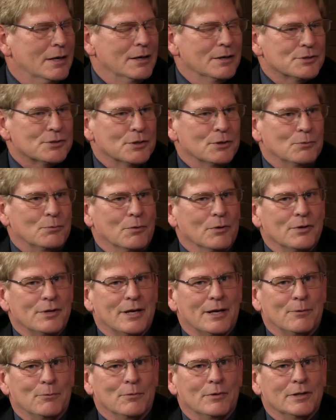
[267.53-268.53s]
So were
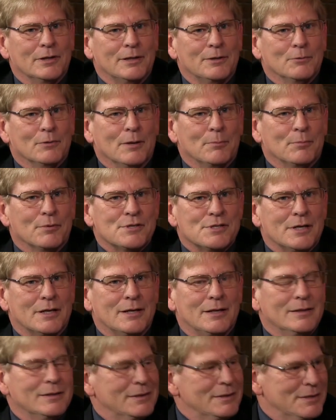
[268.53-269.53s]
they really
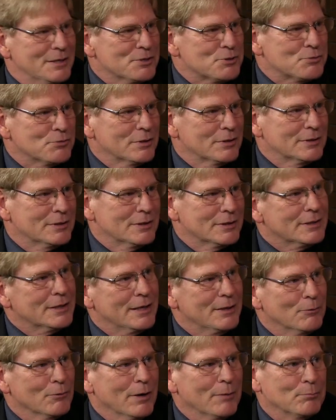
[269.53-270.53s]
representing the district that
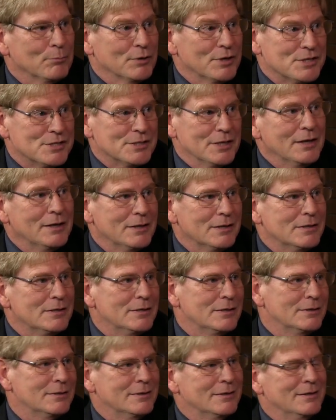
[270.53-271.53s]
they represented,
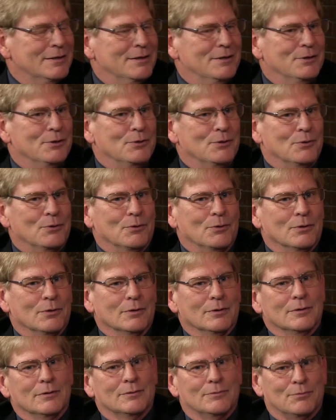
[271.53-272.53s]

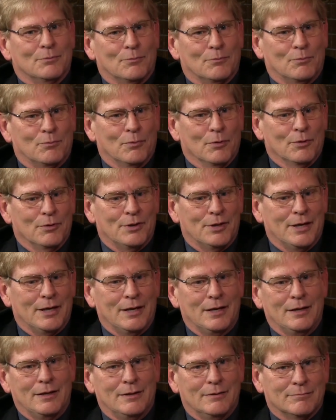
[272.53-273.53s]
or were
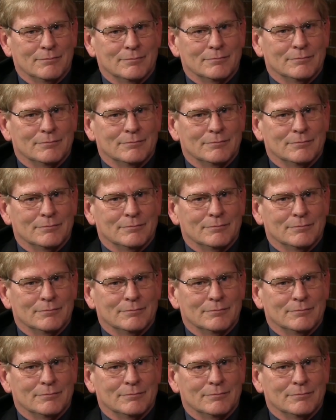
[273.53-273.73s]
they